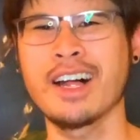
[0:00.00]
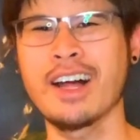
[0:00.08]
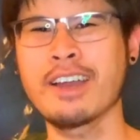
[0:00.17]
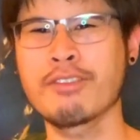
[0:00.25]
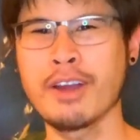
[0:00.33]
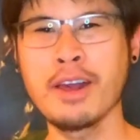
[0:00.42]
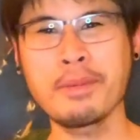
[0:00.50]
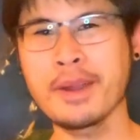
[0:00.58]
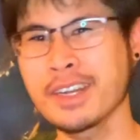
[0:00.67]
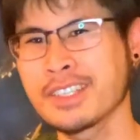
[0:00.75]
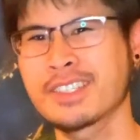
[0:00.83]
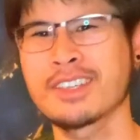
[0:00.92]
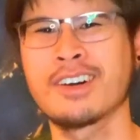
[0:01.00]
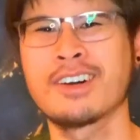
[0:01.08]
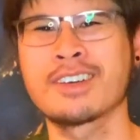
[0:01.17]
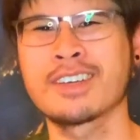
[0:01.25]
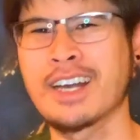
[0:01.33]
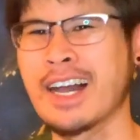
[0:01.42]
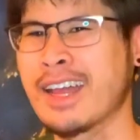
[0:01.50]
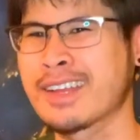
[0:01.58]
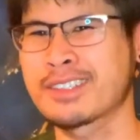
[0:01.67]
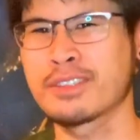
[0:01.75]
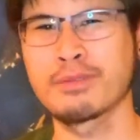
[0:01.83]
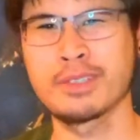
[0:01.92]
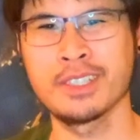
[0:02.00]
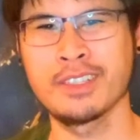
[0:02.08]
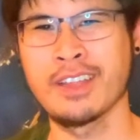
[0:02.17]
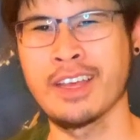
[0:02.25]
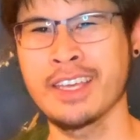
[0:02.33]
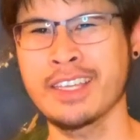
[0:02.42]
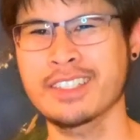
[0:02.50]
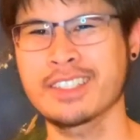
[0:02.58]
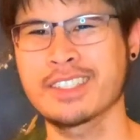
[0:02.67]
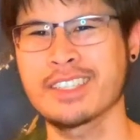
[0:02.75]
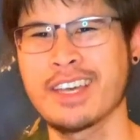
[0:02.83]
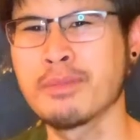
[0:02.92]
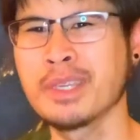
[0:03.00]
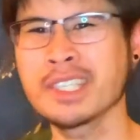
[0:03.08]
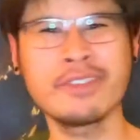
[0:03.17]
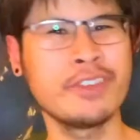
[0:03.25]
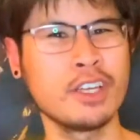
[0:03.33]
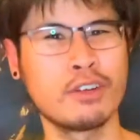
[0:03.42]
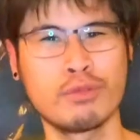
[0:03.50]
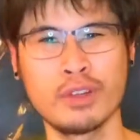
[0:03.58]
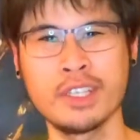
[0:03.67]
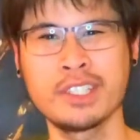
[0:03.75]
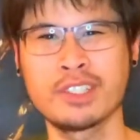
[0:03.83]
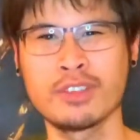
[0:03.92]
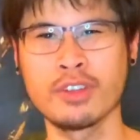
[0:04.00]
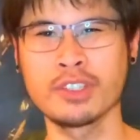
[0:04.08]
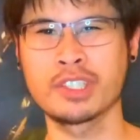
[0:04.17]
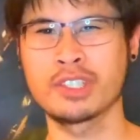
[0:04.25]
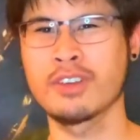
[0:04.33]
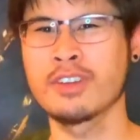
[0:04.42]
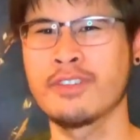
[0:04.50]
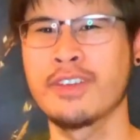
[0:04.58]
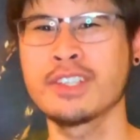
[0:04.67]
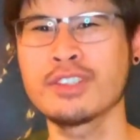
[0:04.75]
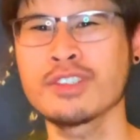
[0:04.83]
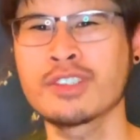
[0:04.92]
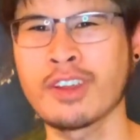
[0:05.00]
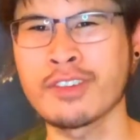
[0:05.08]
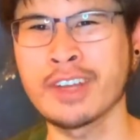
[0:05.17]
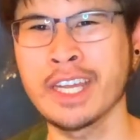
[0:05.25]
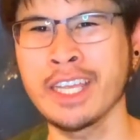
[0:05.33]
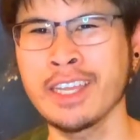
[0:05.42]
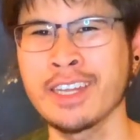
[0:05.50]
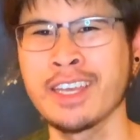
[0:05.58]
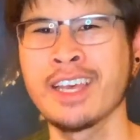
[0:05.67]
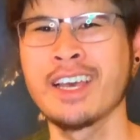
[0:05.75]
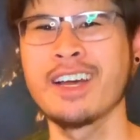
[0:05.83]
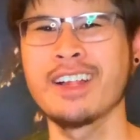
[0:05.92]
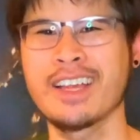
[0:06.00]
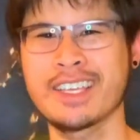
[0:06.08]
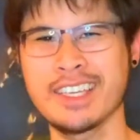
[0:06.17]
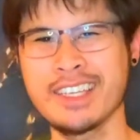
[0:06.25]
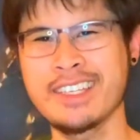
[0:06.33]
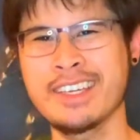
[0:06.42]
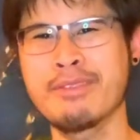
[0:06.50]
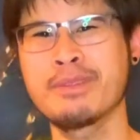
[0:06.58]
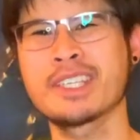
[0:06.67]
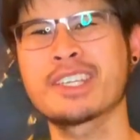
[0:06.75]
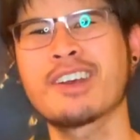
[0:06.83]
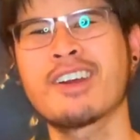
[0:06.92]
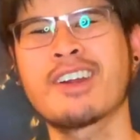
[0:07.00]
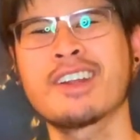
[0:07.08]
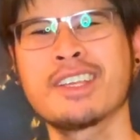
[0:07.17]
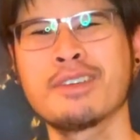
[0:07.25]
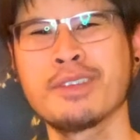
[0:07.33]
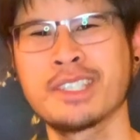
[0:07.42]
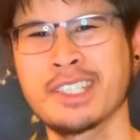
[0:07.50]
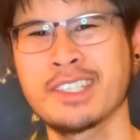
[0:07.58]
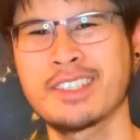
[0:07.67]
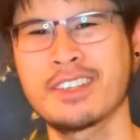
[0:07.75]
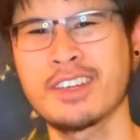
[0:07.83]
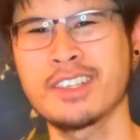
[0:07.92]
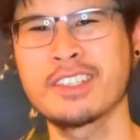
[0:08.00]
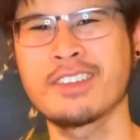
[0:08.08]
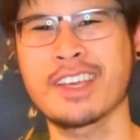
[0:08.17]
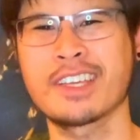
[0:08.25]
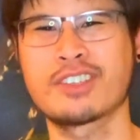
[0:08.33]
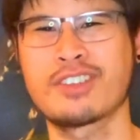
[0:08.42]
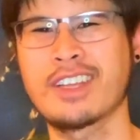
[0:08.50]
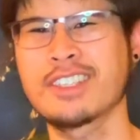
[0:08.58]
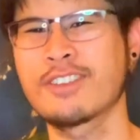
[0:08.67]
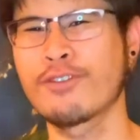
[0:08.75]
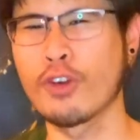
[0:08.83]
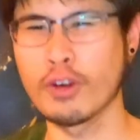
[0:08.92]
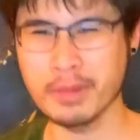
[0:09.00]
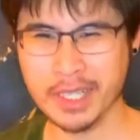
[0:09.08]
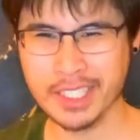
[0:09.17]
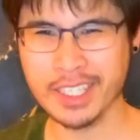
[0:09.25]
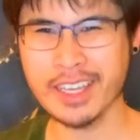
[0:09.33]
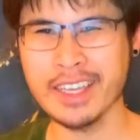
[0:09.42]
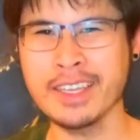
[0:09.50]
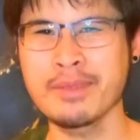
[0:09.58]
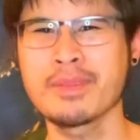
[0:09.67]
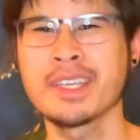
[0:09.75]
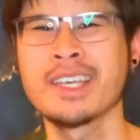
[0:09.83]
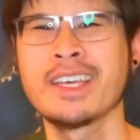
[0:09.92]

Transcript: Like one part of the song I actually really liked. The music video really stole the show. The visuals are great. Like in the oven, the car he was in turned into like a transformer type.